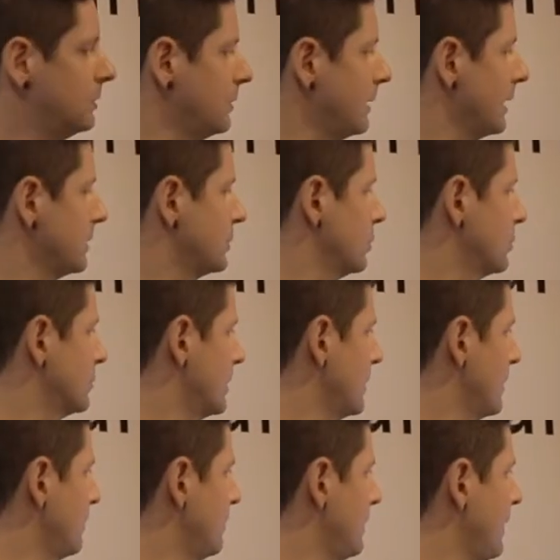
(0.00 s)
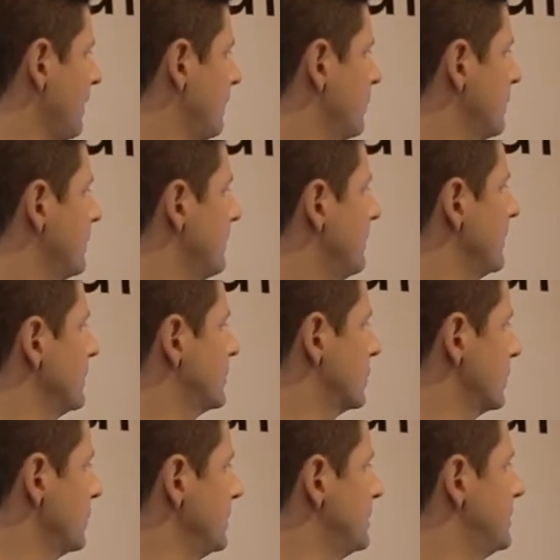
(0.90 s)
that Church Online Platform to make
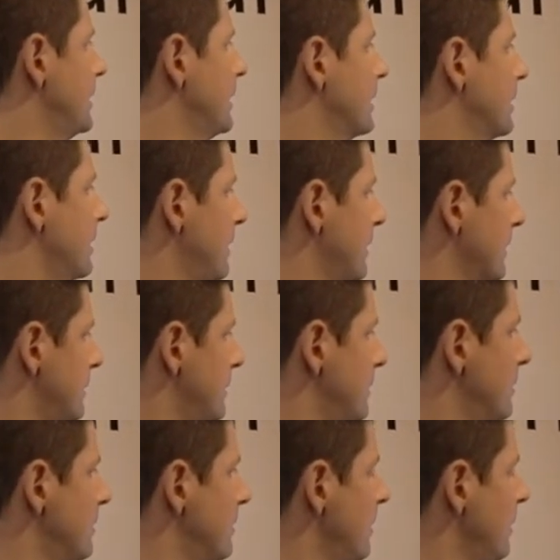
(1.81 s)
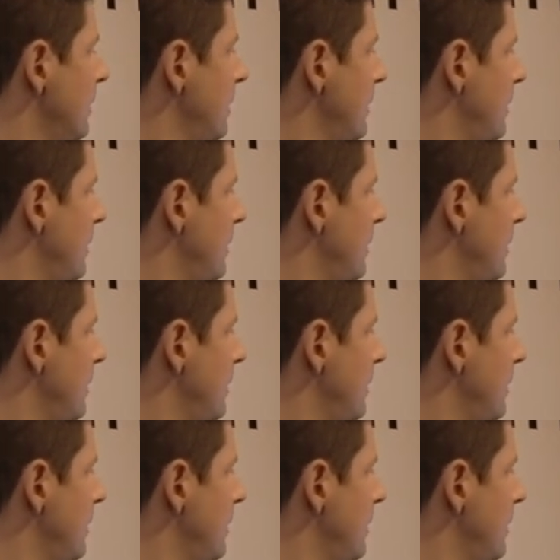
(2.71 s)
sure we stay connected